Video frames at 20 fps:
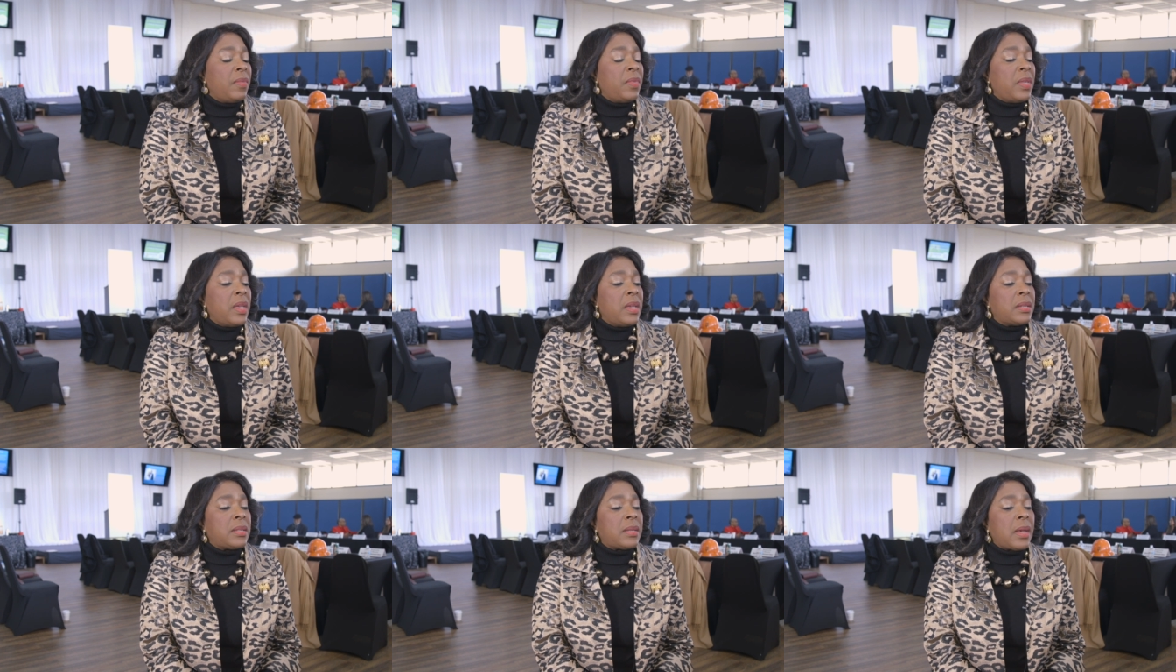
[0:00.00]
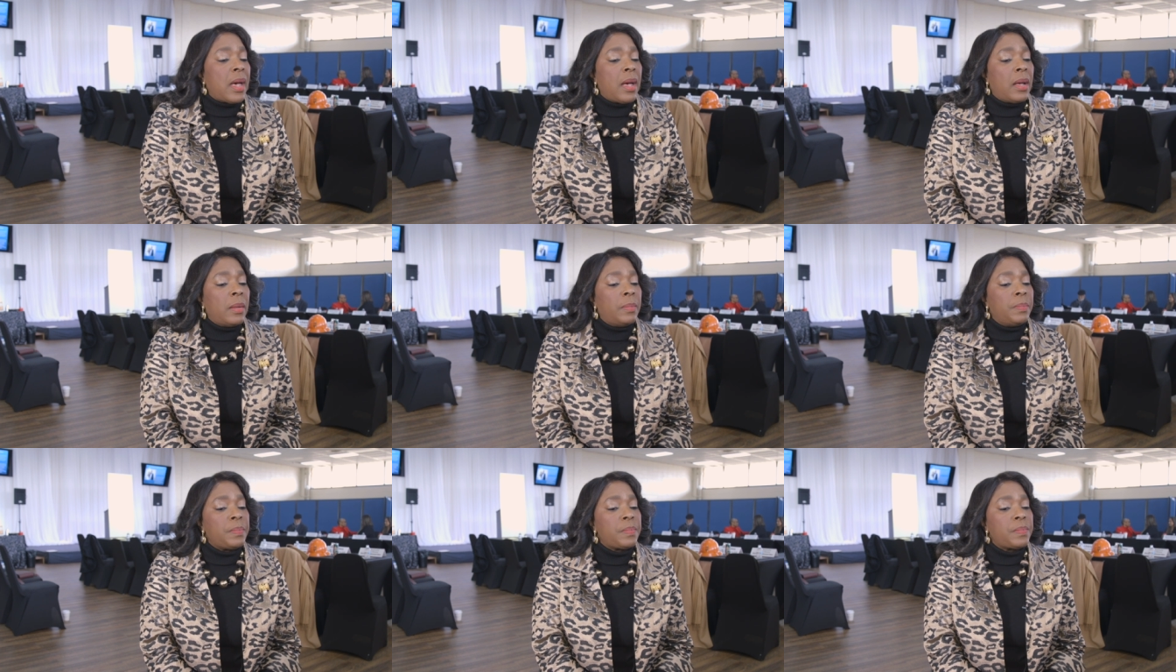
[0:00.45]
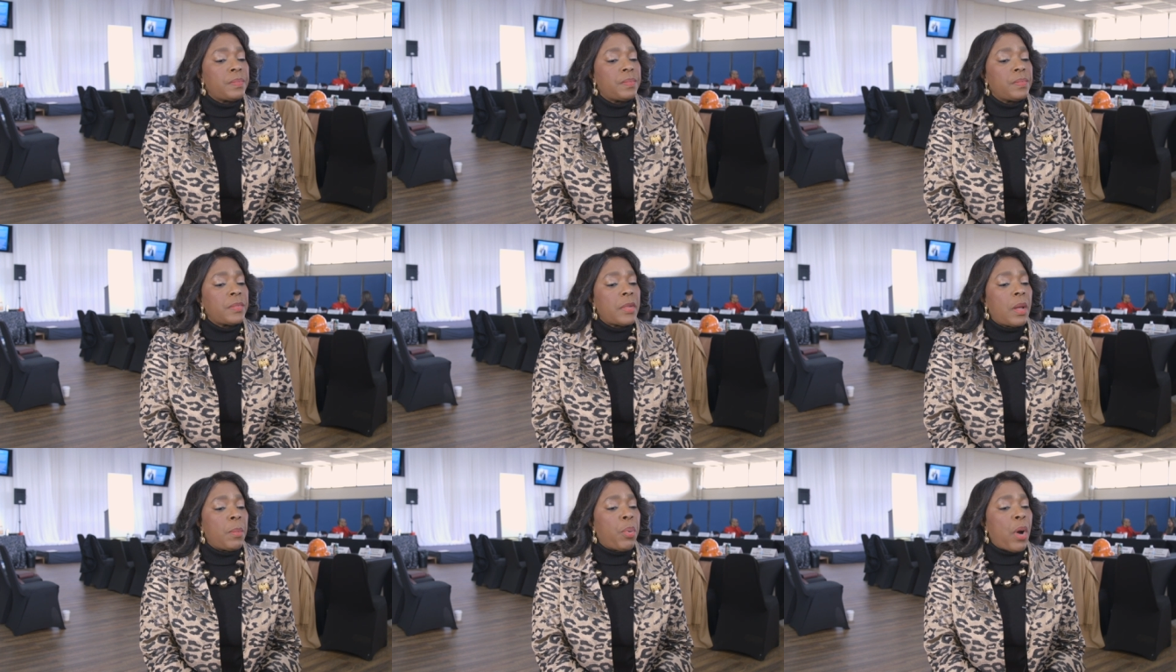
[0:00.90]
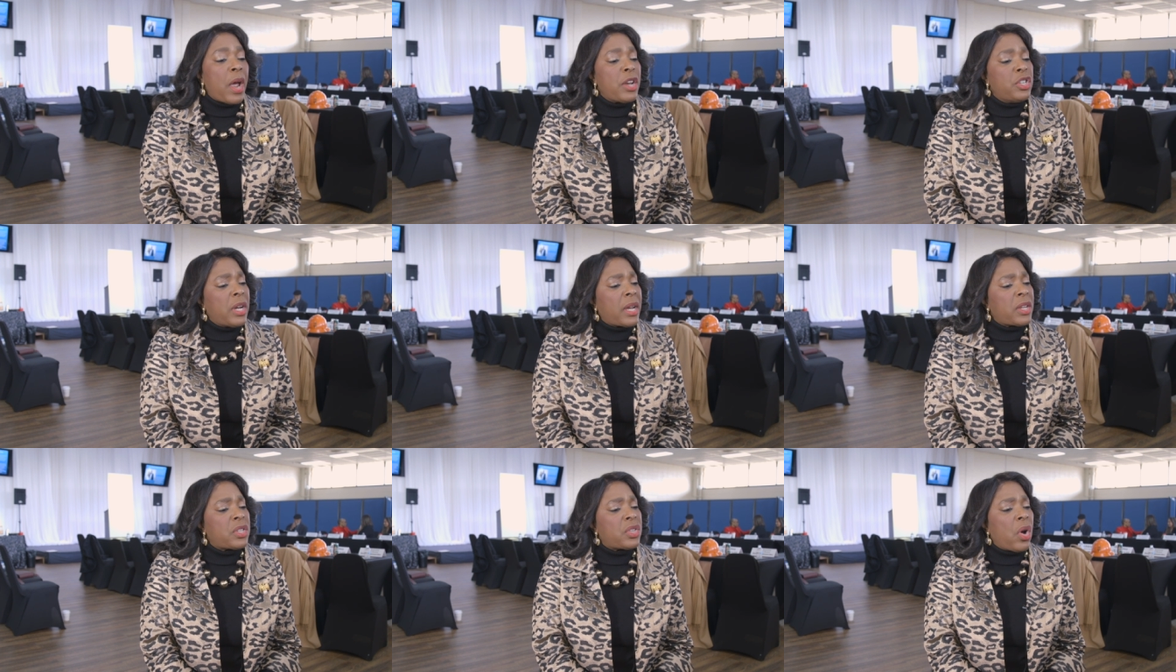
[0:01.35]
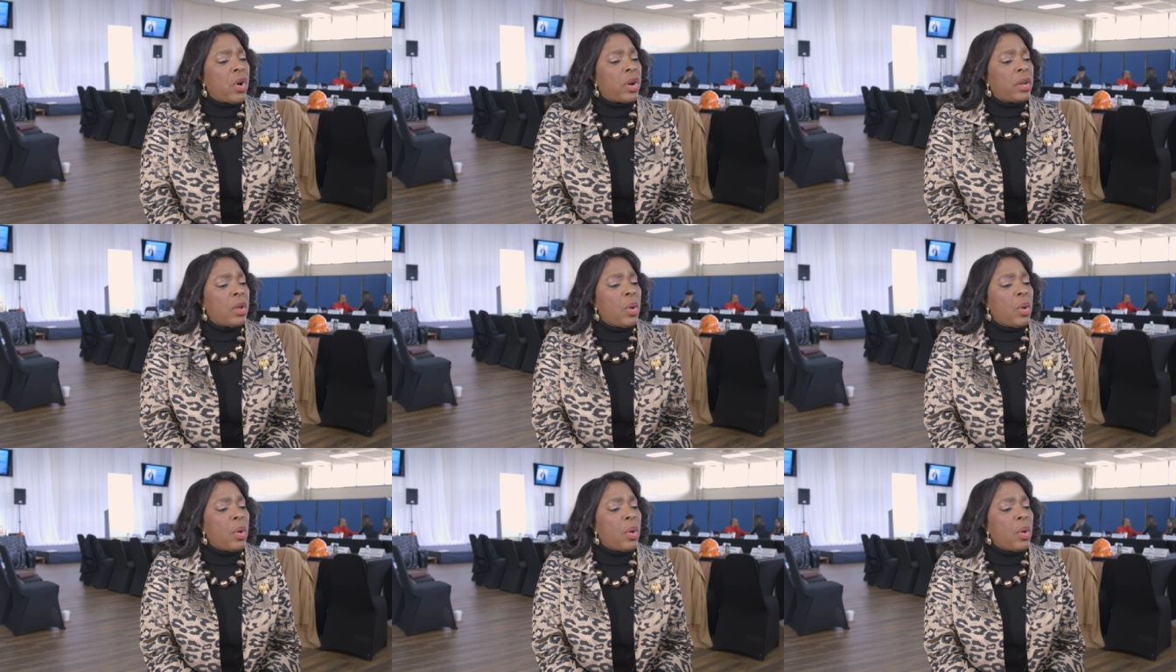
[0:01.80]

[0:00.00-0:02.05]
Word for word: these uh, projects are